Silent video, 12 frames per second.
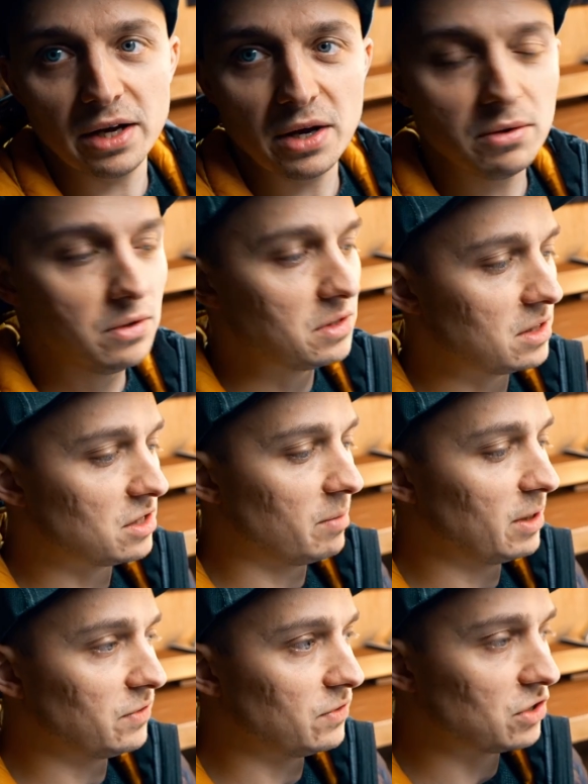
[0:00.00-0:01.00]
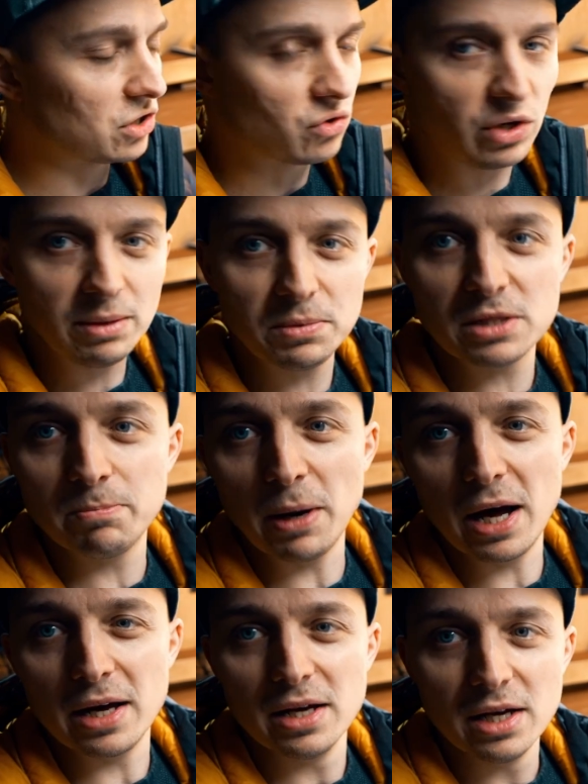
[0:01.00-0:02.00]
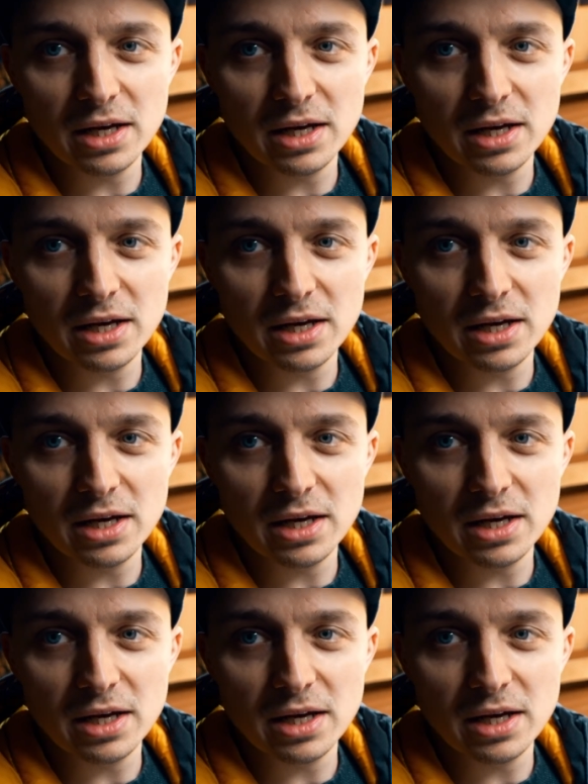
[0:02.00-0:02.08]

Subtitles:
I don't use it so much for scripts, but